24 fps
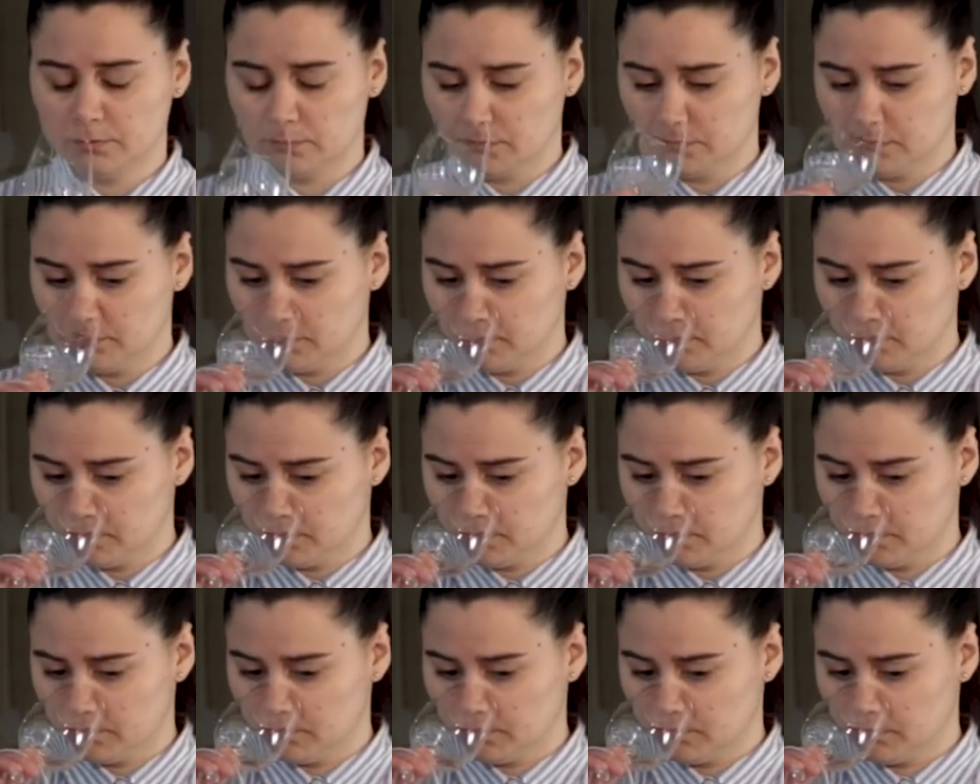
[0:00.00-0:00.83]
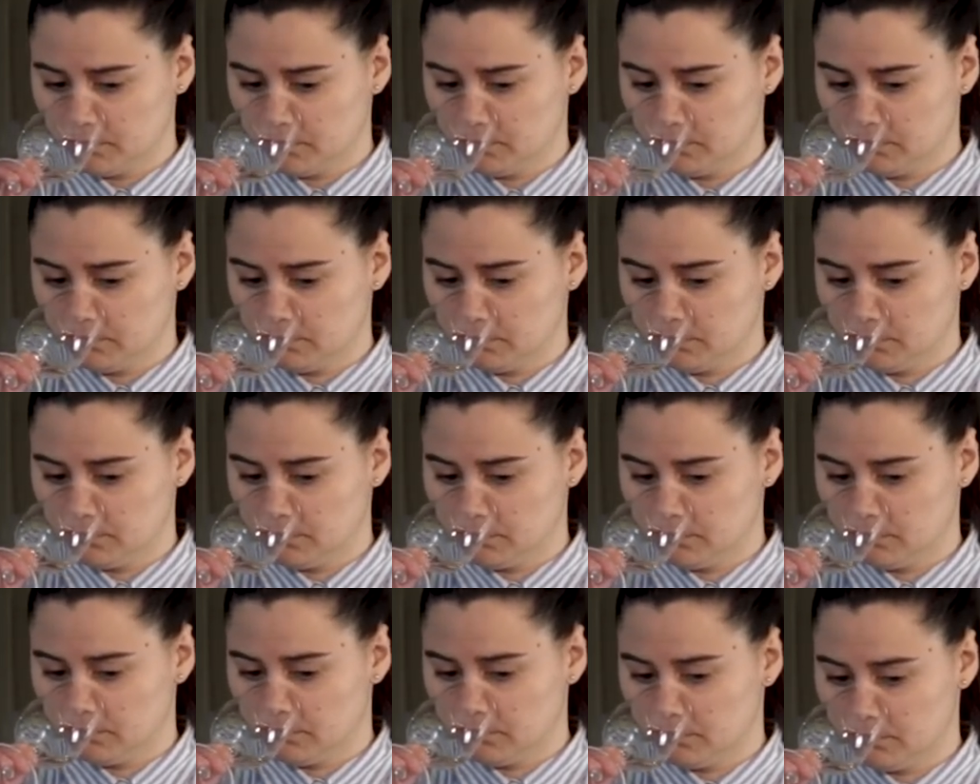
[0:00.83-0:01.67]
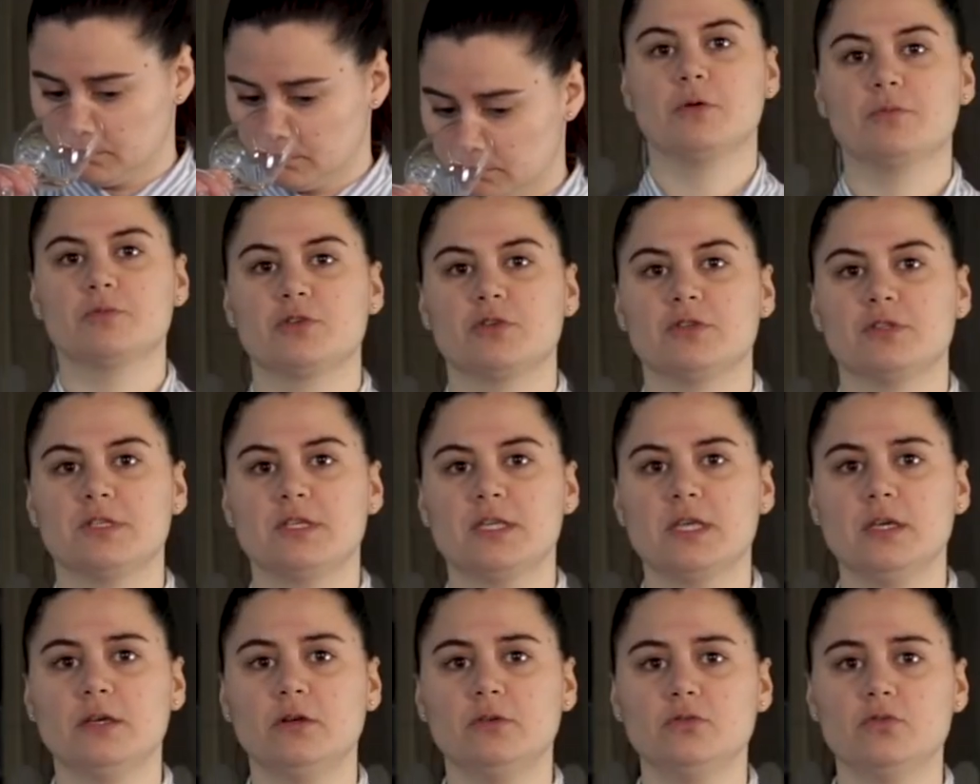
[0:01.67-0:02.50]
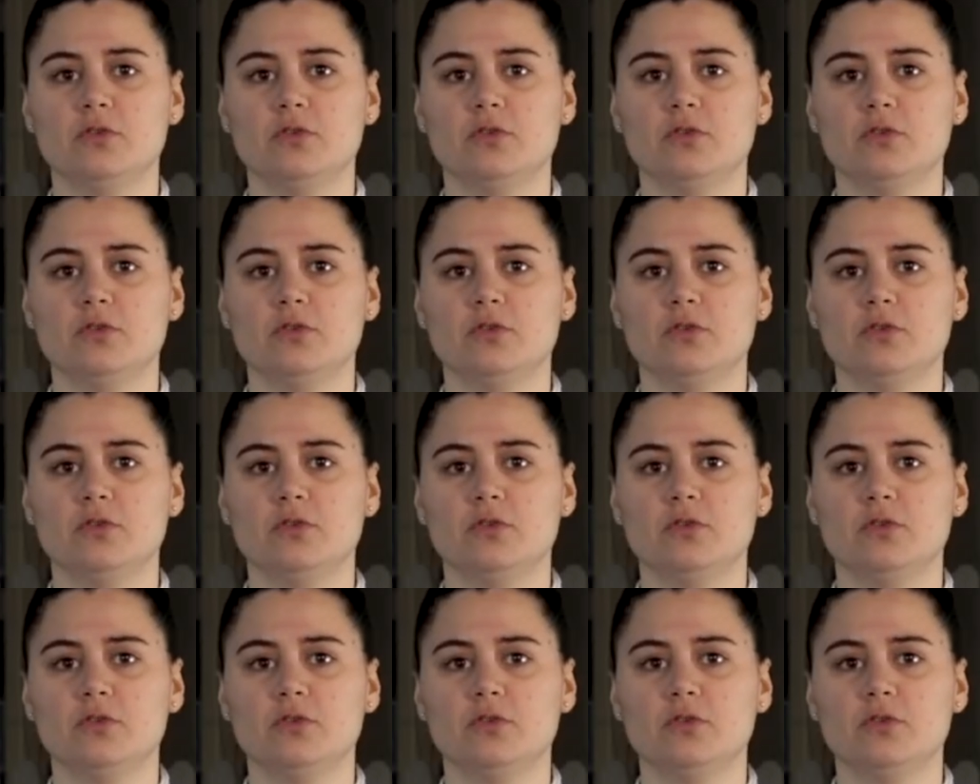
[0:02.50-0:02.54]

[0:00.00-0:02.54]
In terms of pairing, you have different options here.